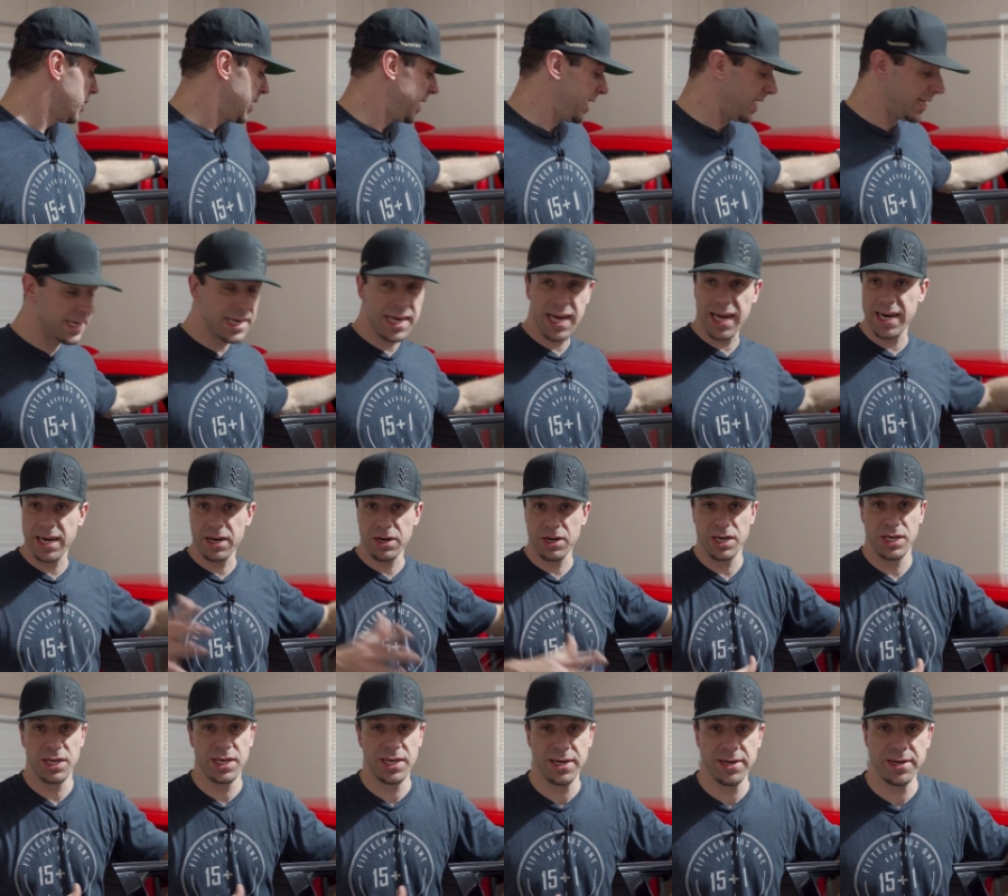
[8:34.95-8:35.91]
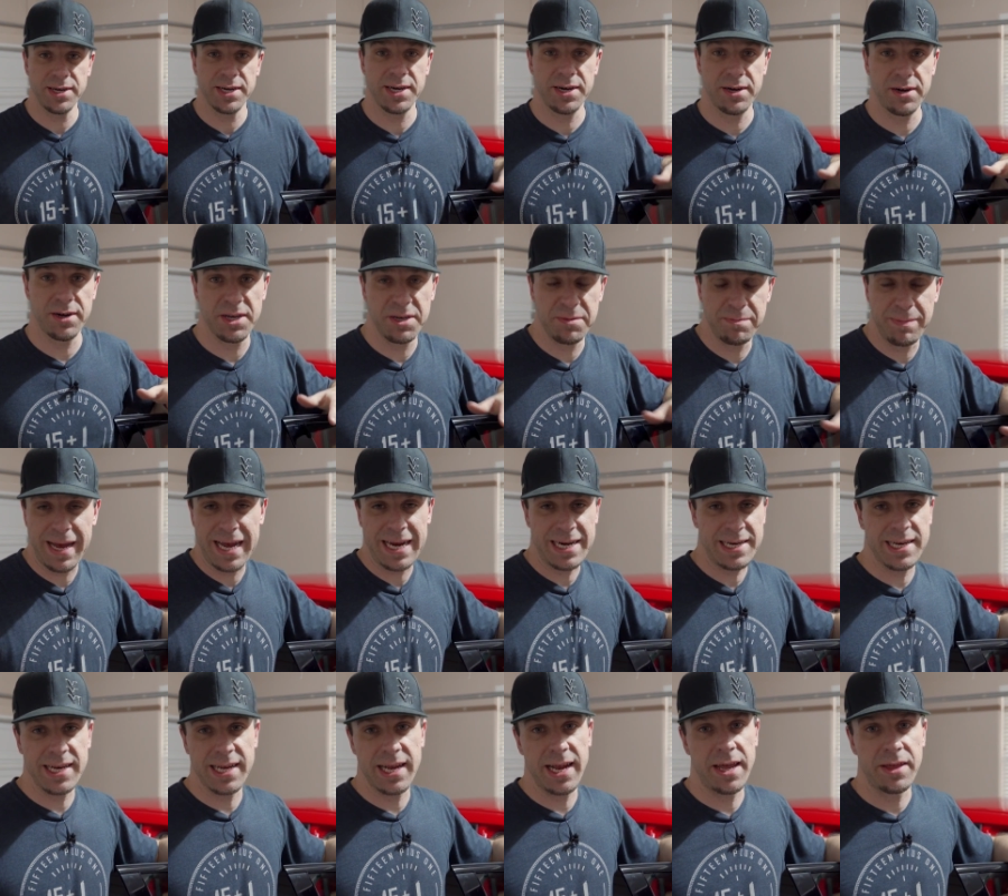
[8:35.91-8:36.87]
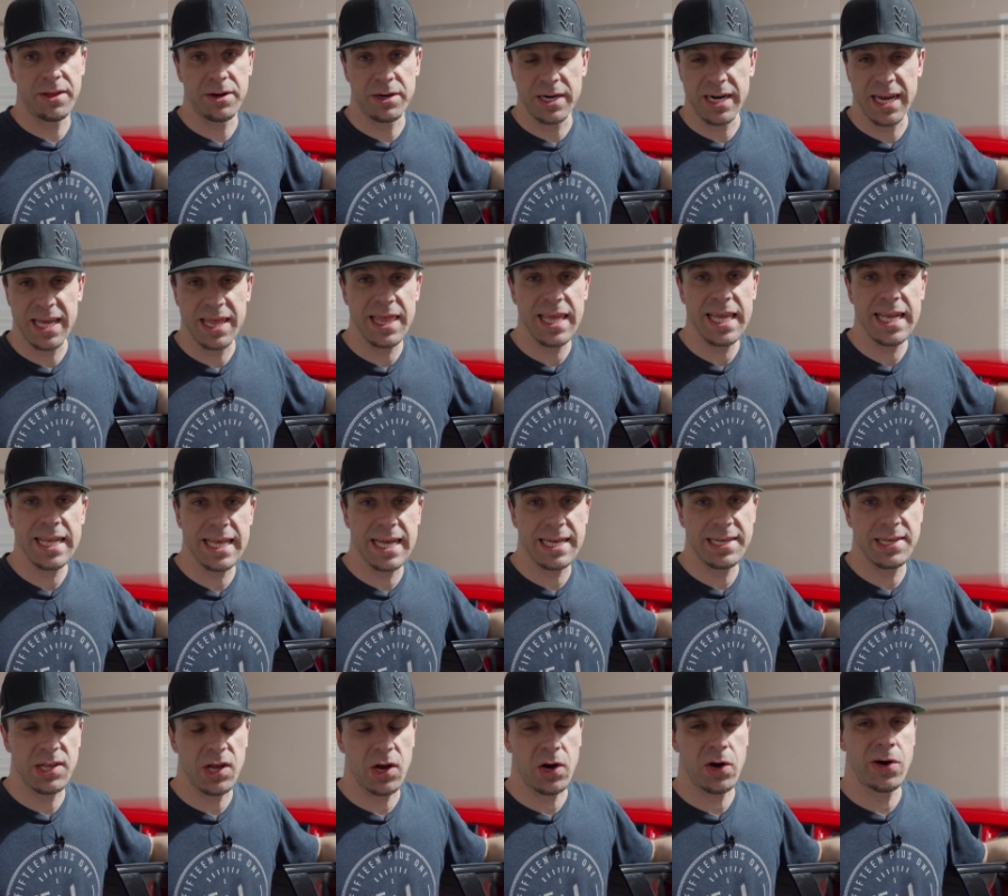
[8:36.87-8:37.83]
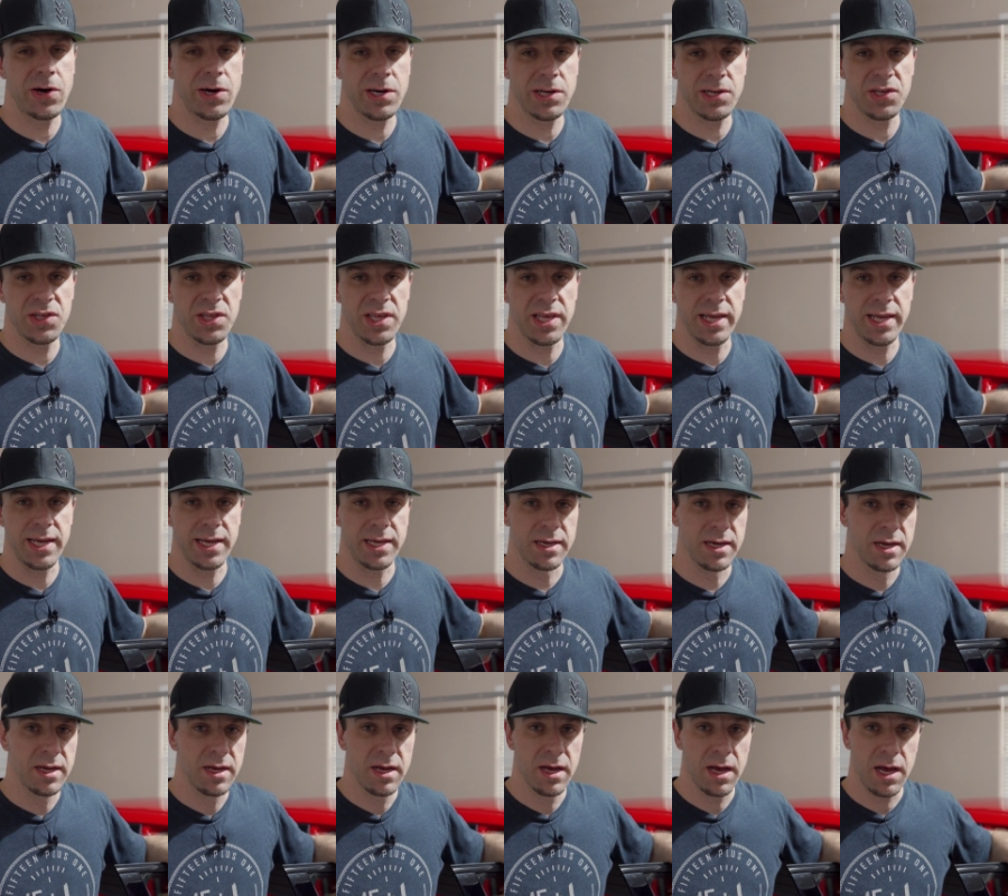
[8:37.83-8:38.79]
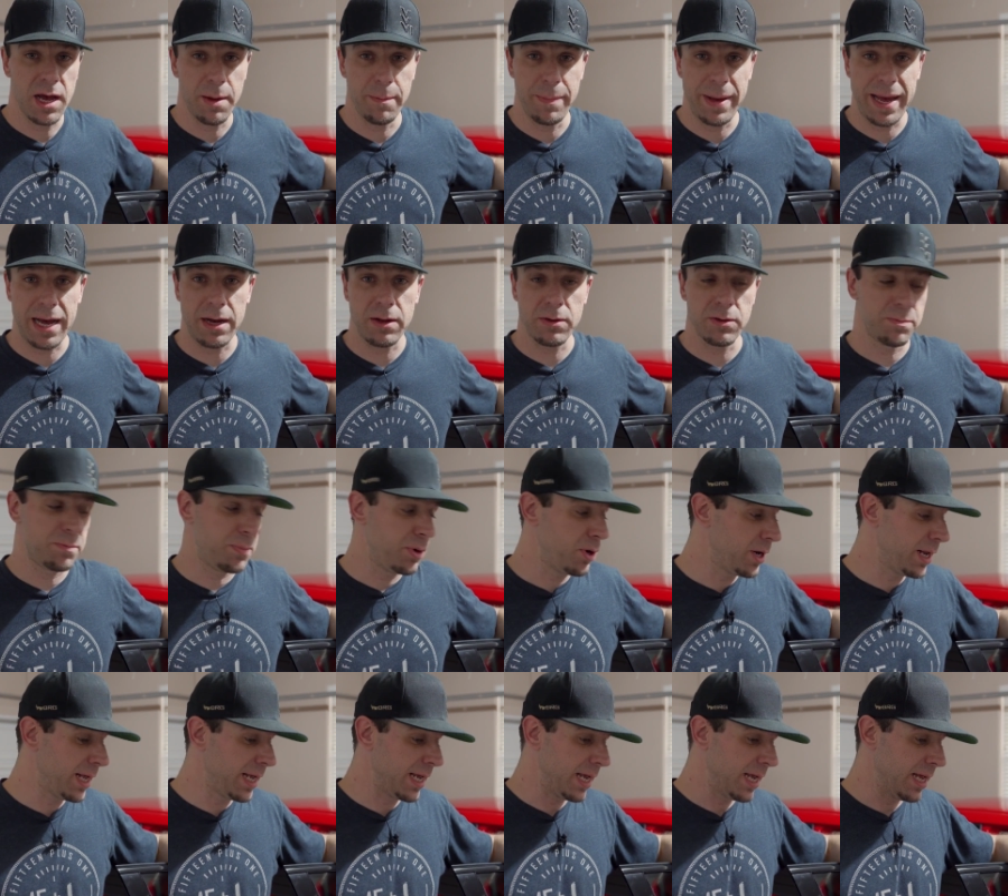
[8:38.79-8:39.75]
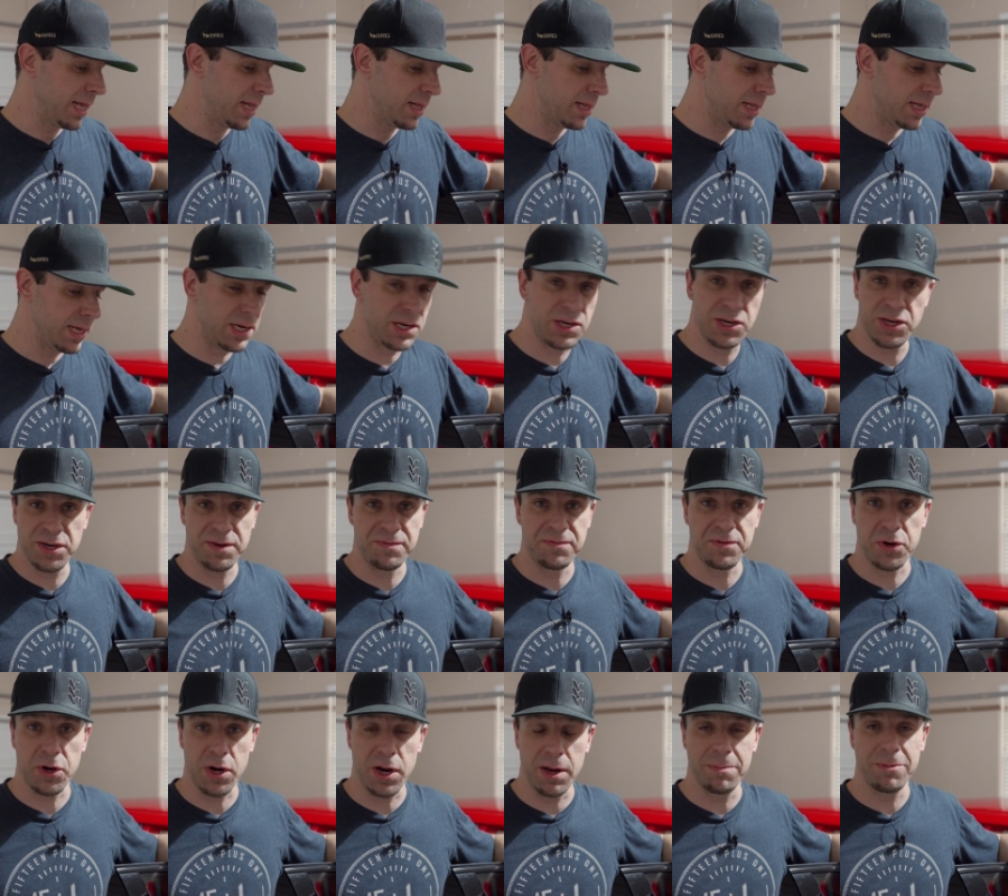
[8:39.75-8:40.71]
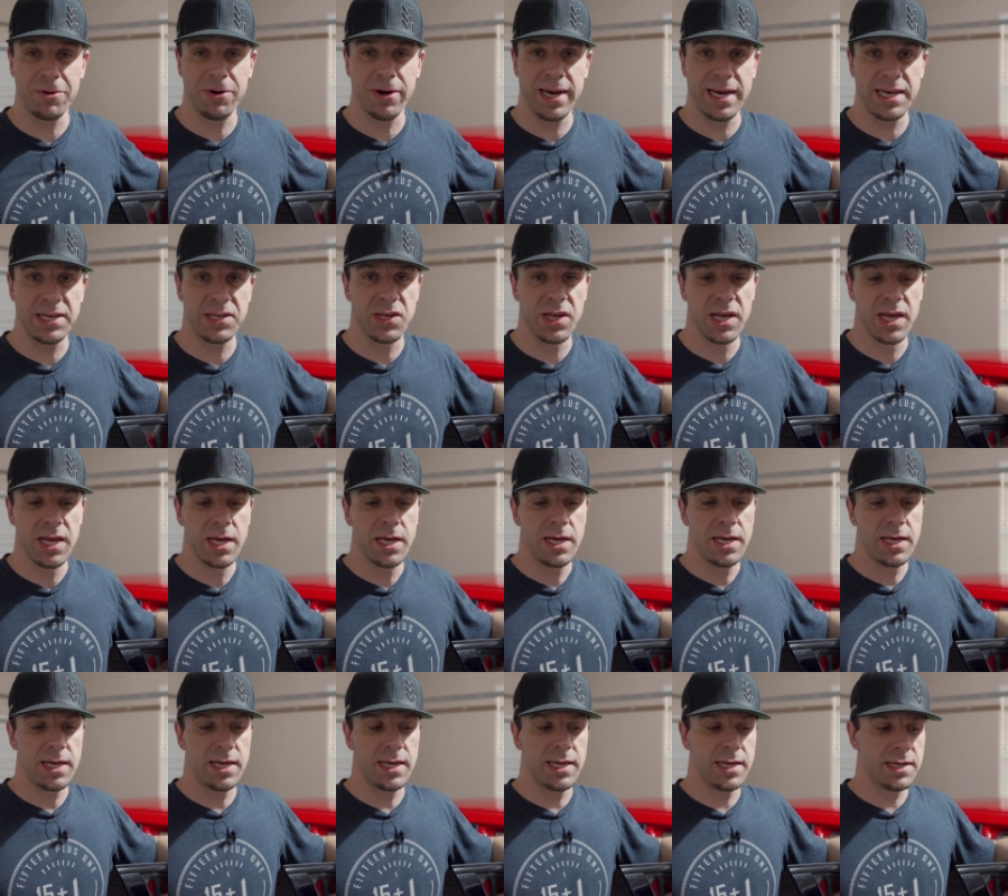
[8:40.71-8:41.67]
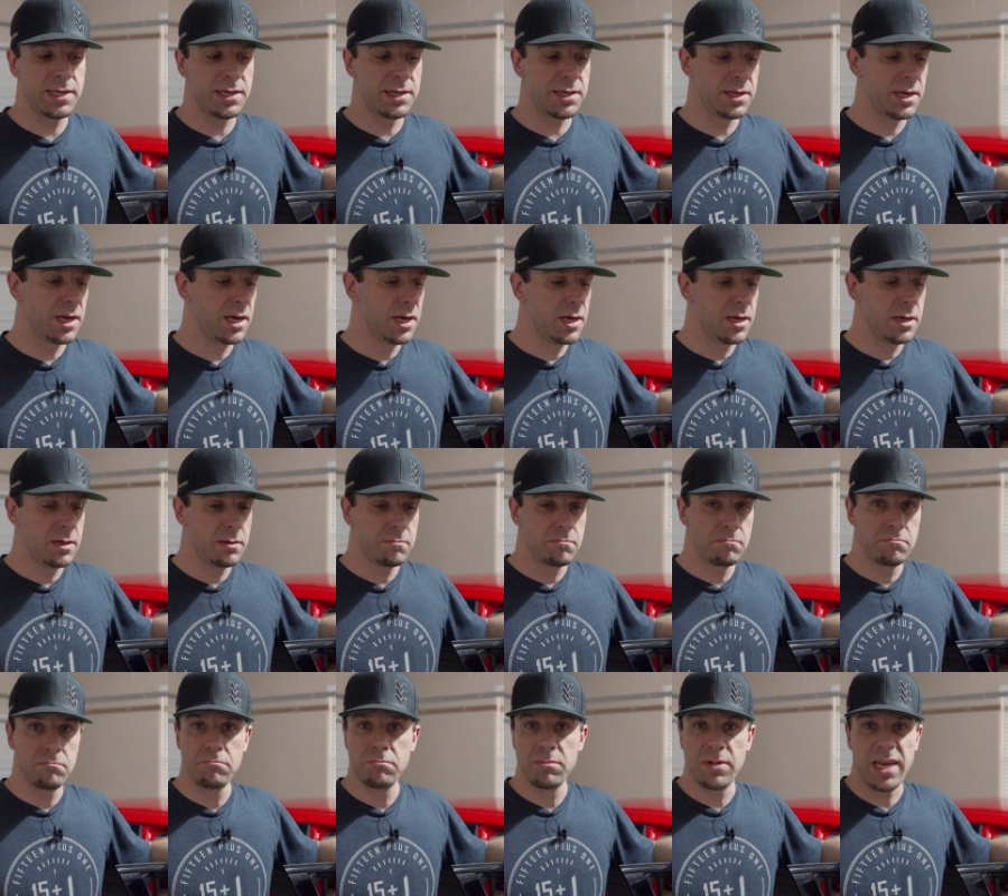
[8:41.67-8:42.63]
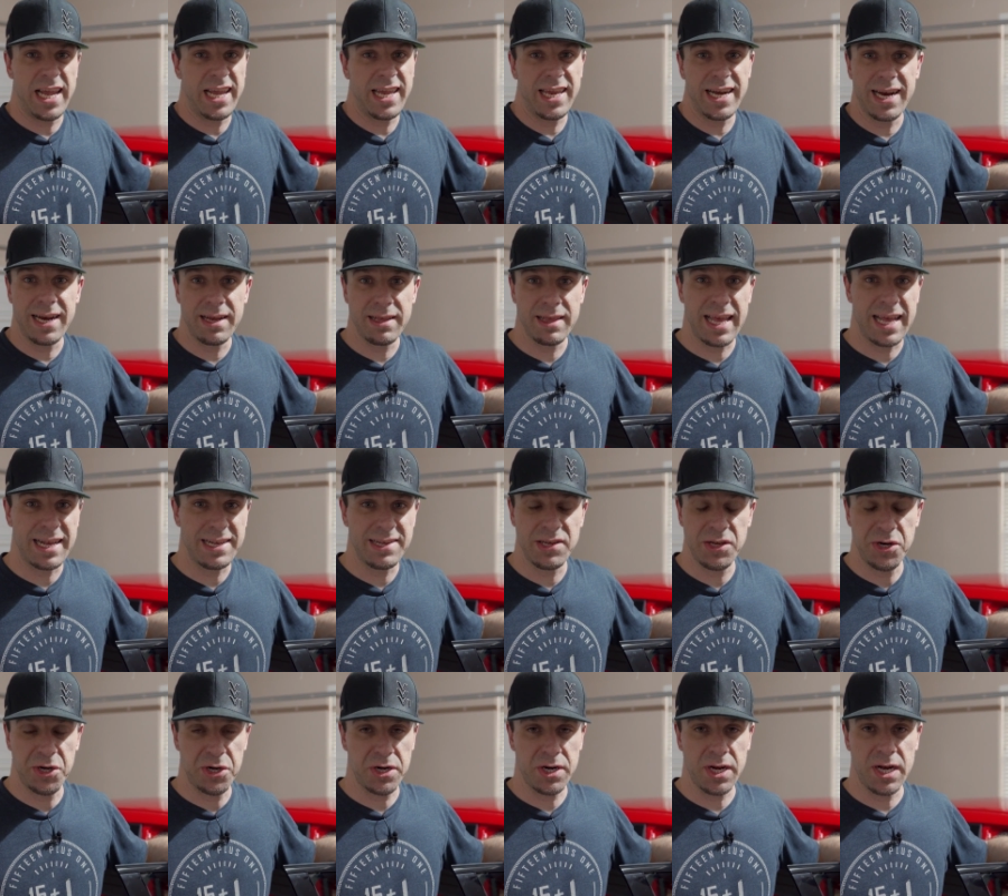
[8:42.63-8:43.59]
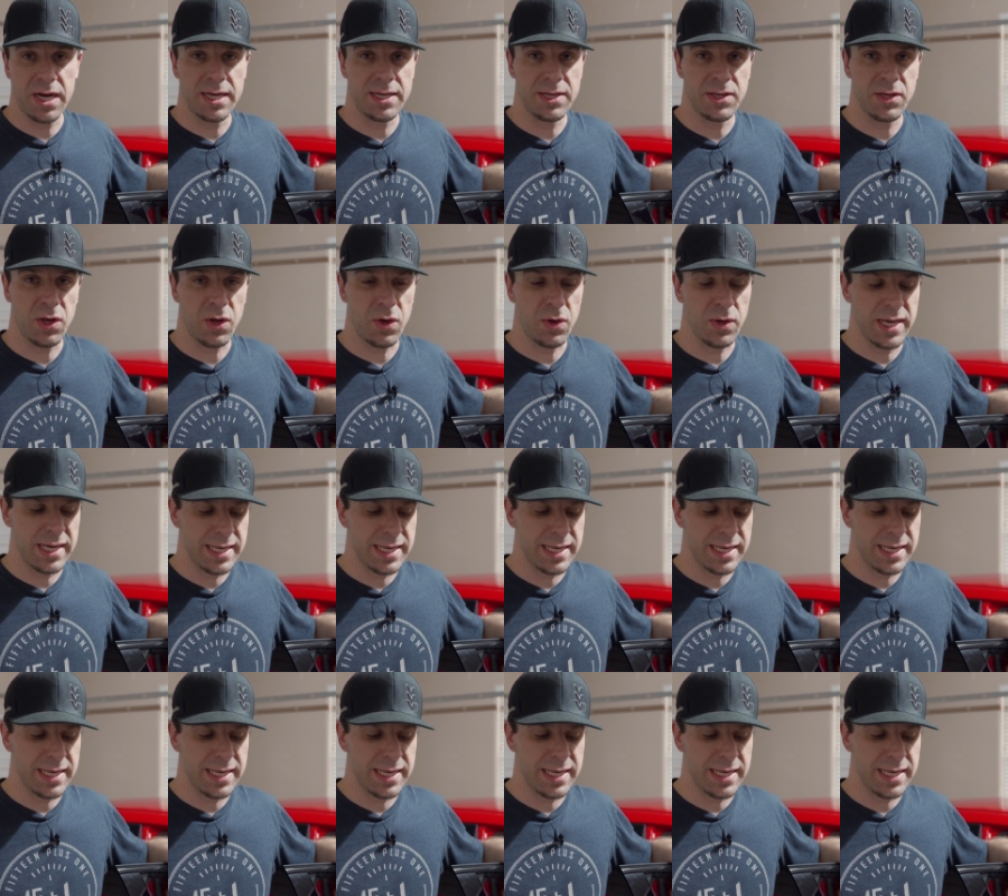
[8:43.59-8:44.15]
The entire interior is back together, and I think that's the hardest thing about putting in these shifter upgrades is taking out that center console.